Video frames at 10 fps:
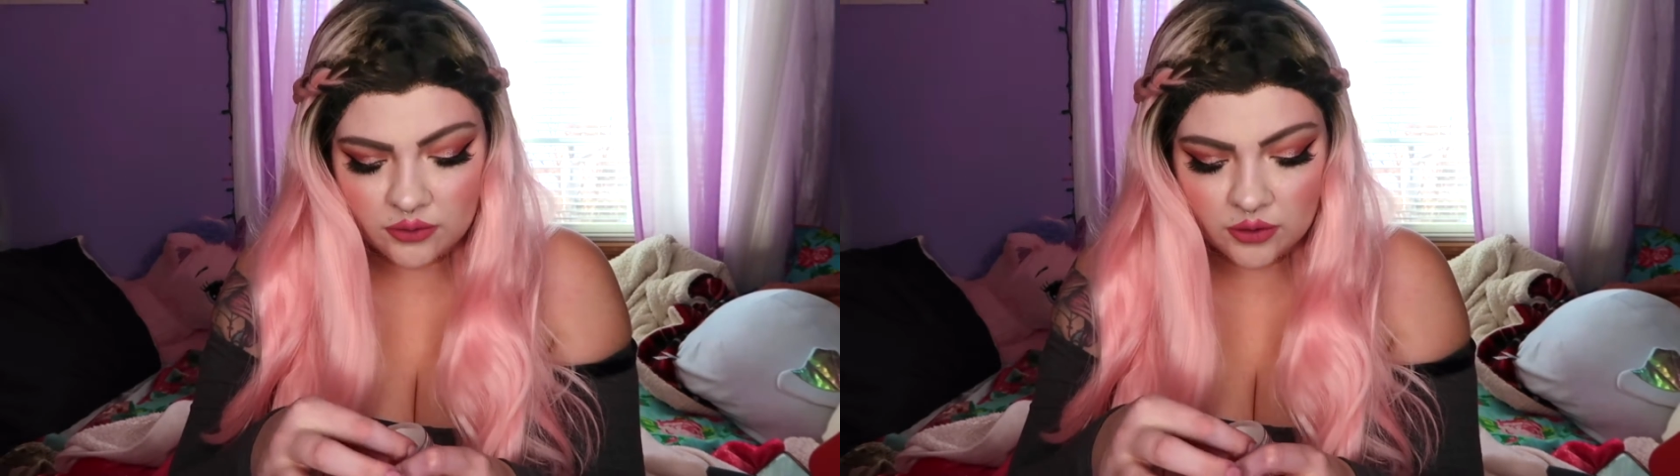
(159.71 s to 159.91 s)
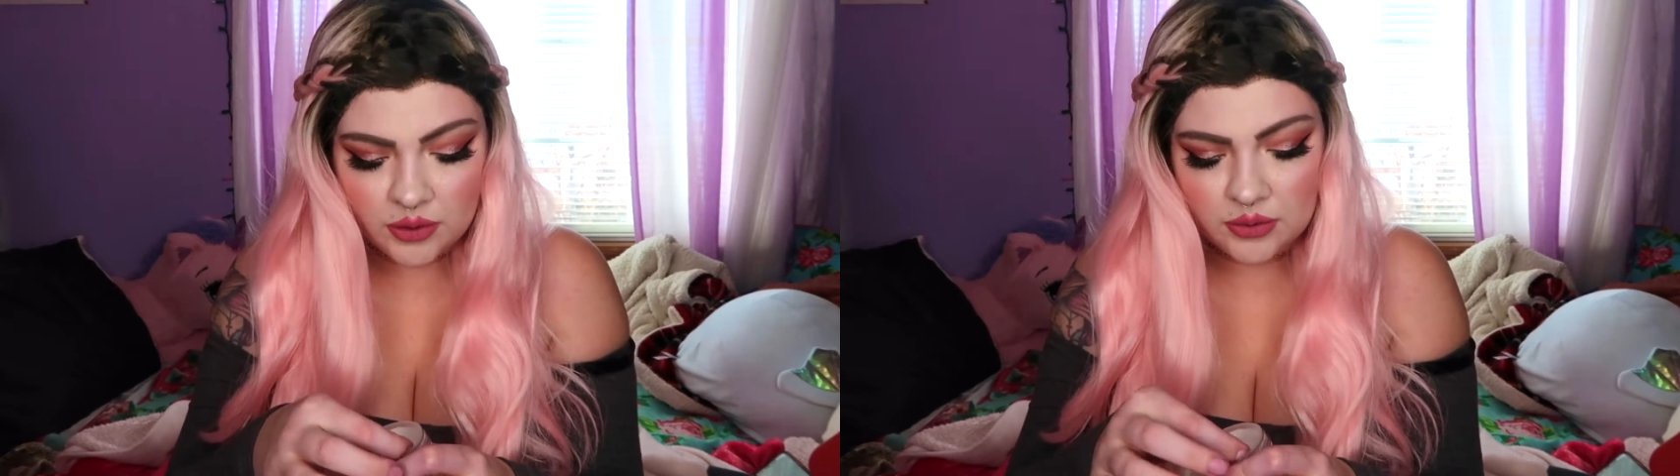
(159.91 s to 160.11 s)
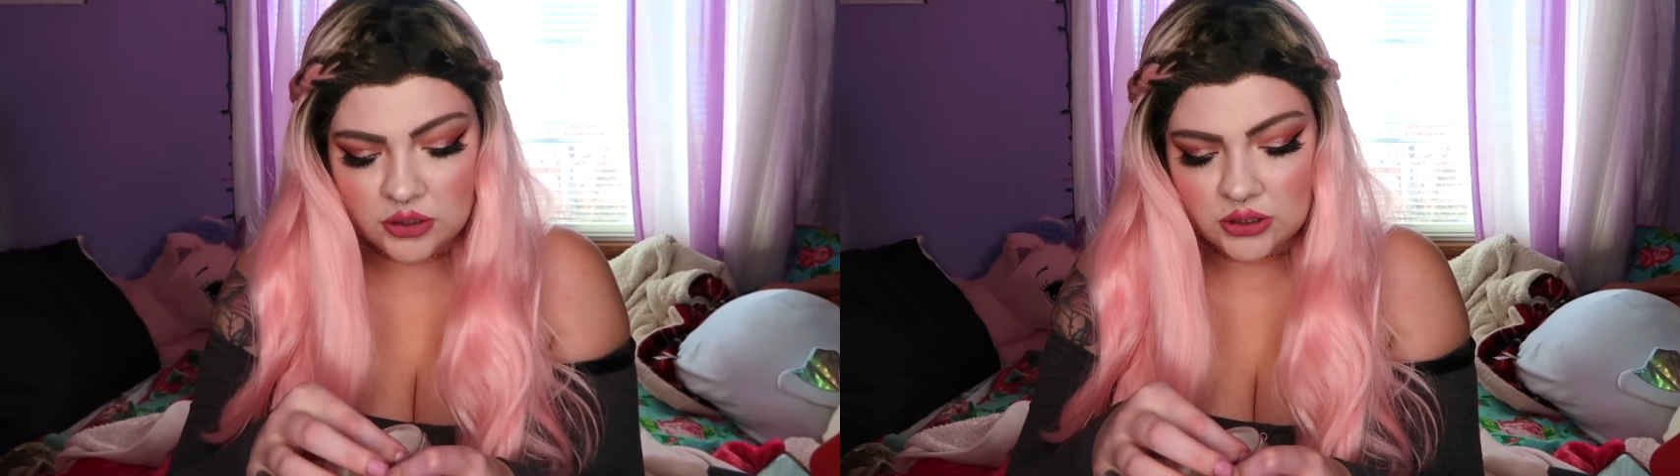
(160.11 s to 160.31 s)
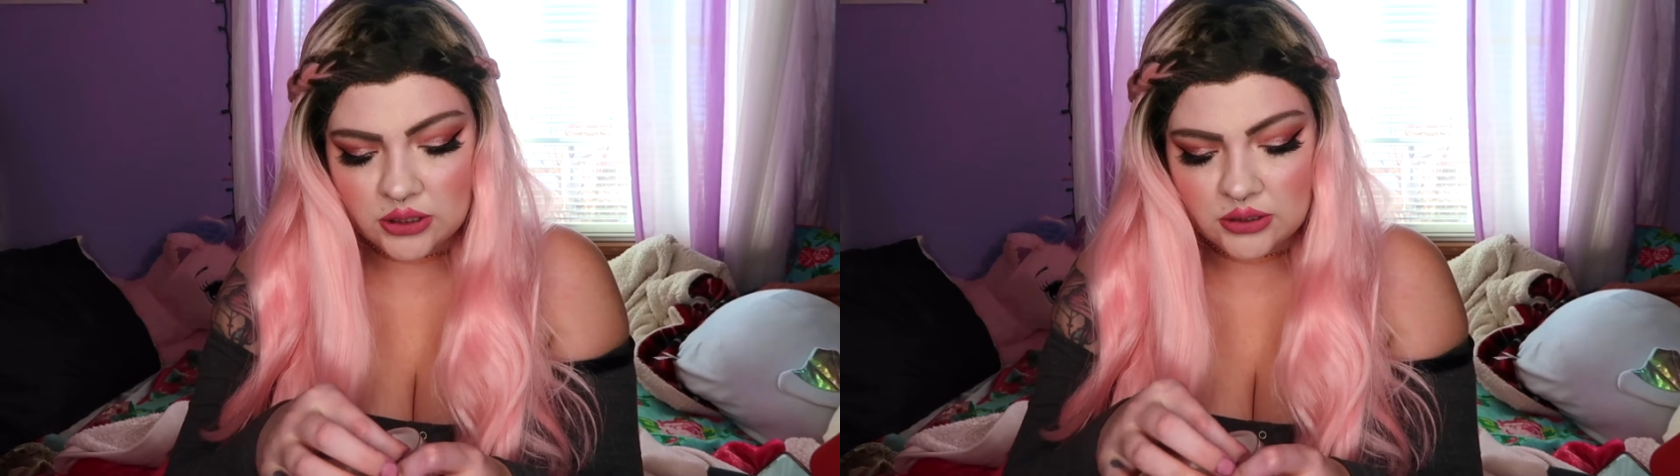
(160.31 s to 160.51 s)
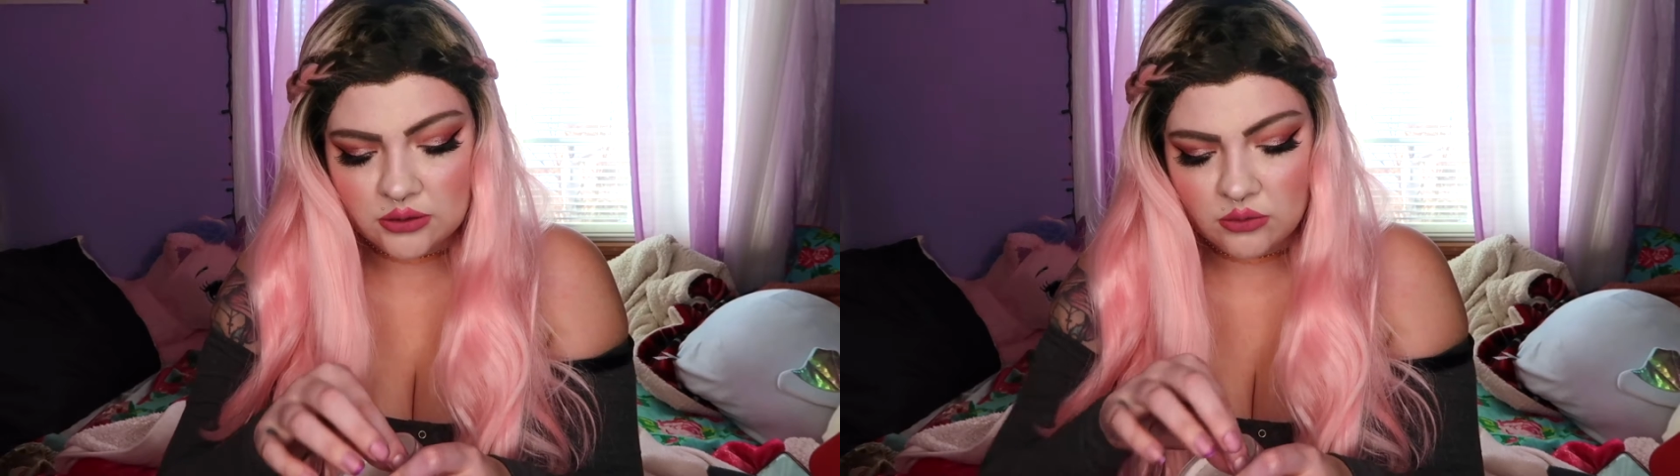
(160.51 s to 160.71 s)
Or maybe just
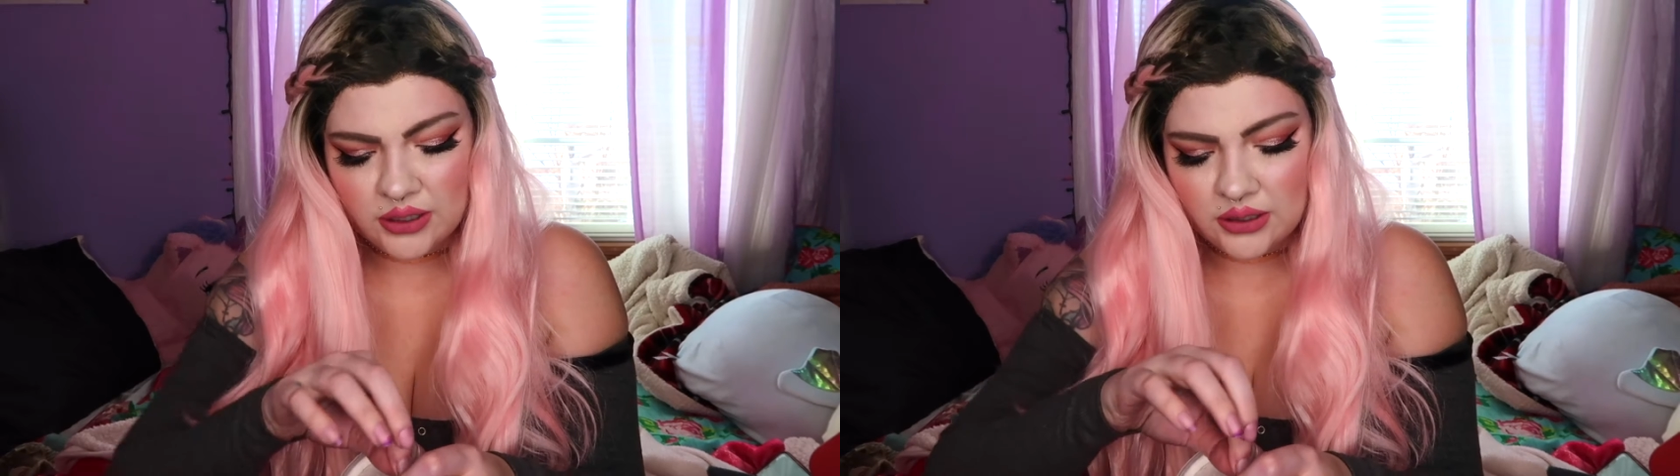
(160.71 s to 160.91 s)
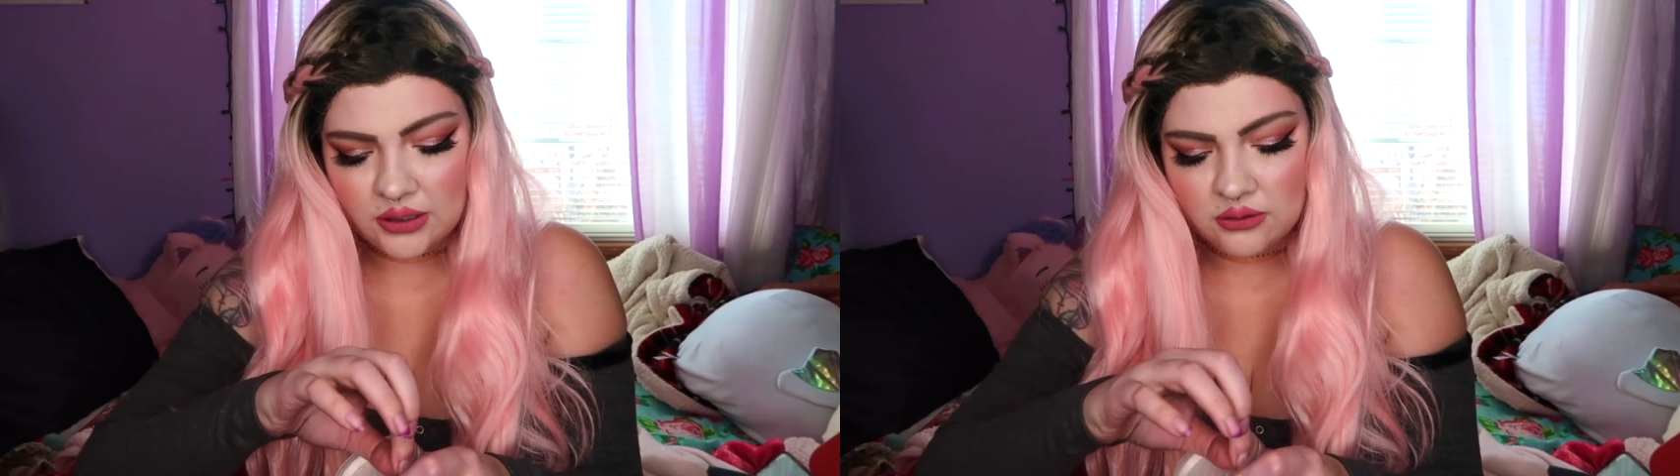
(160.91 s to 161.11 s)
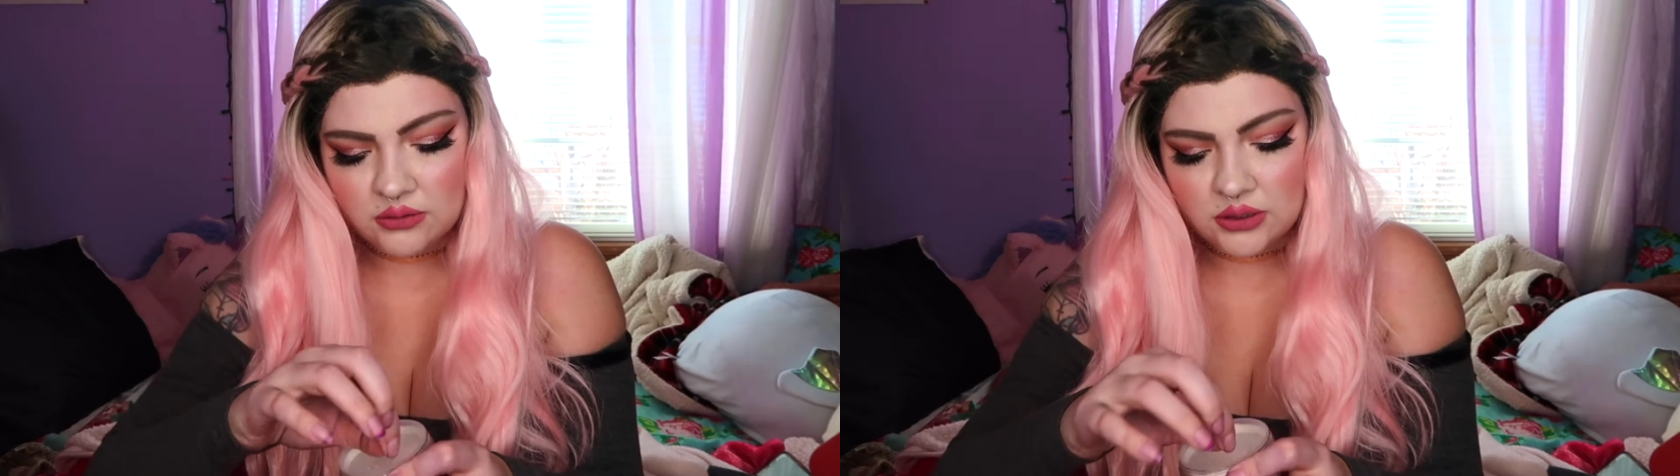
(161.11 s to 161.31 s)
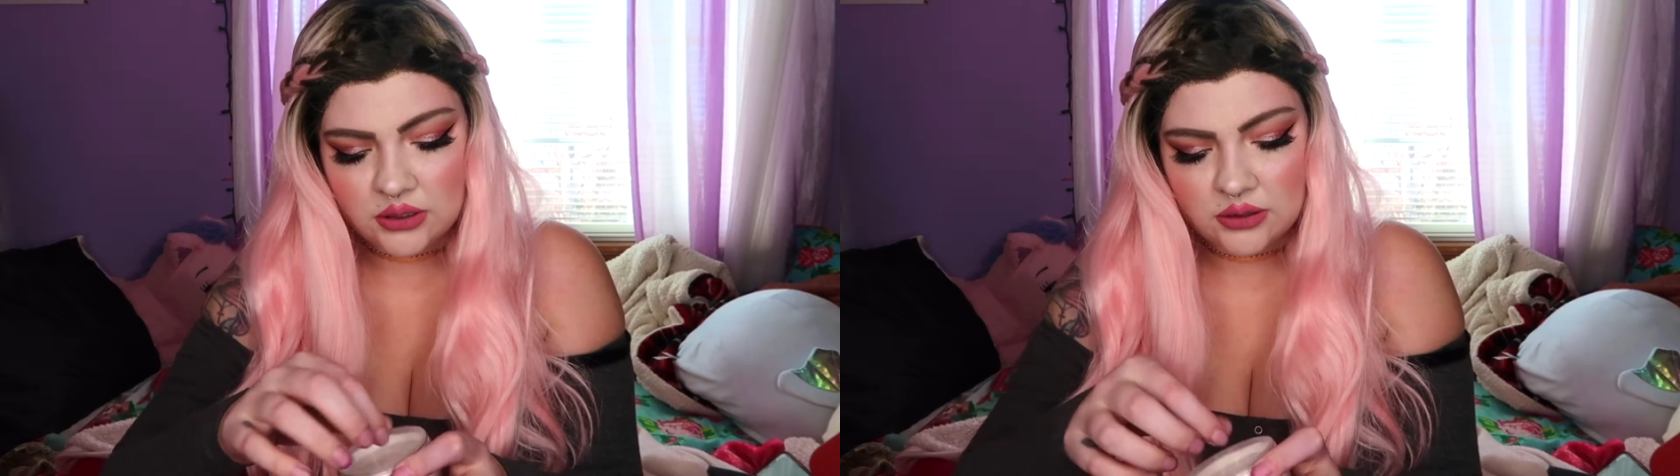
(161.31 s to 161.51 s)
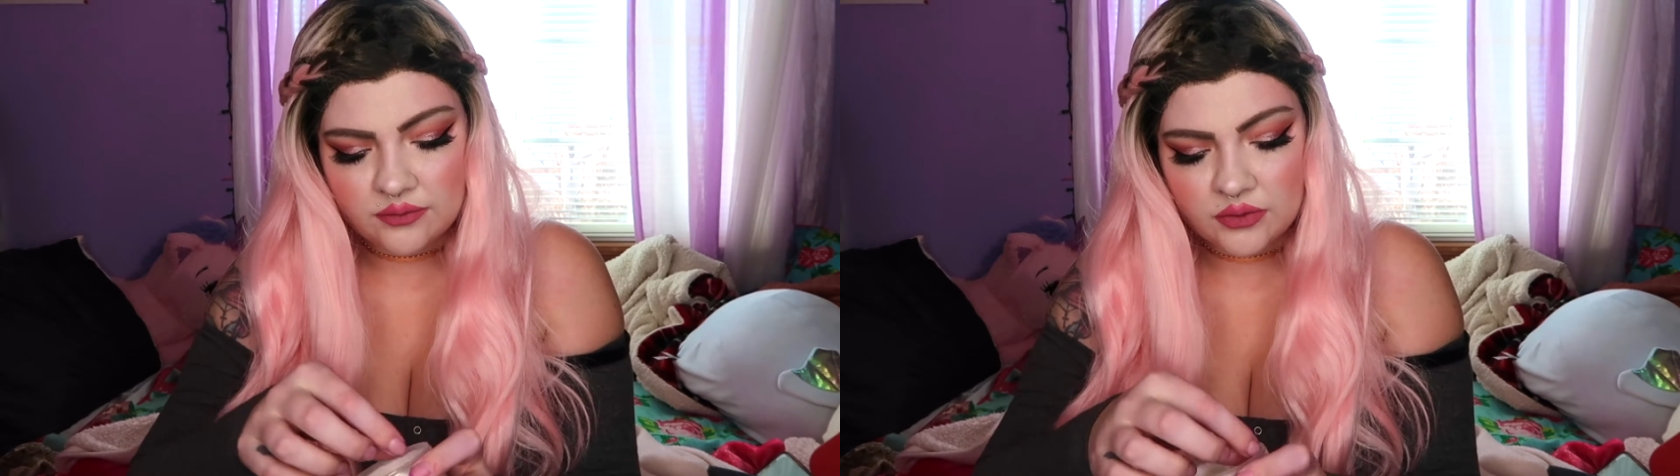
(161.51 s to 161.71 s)
because it's white, I don't really
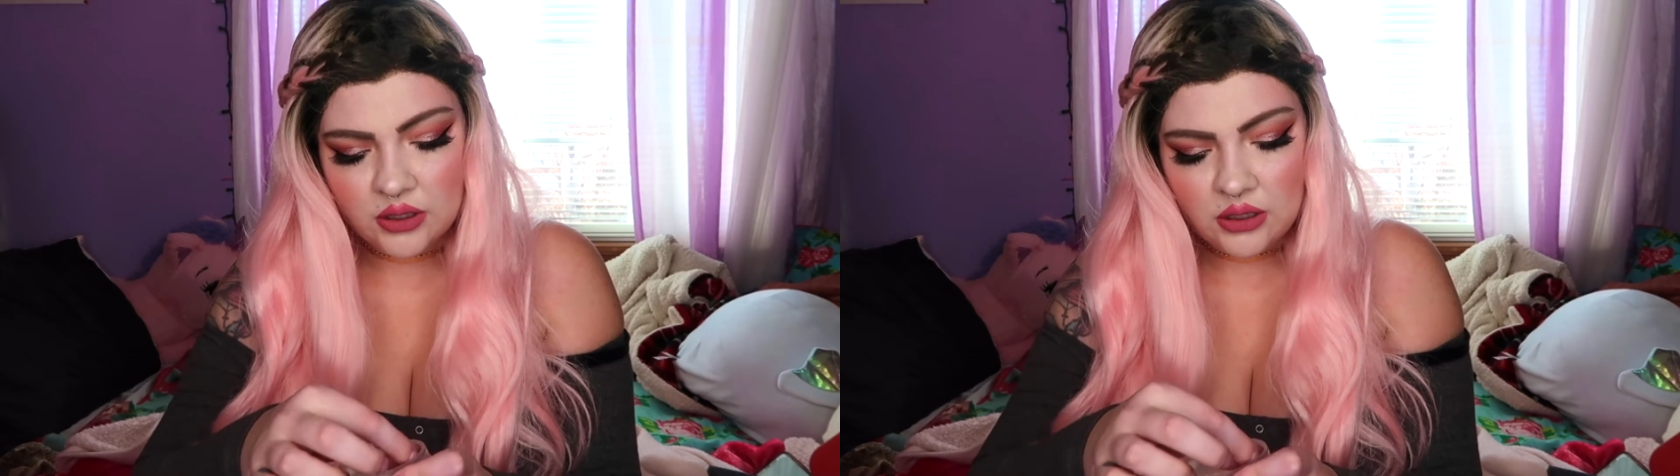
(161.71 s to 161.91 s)
know.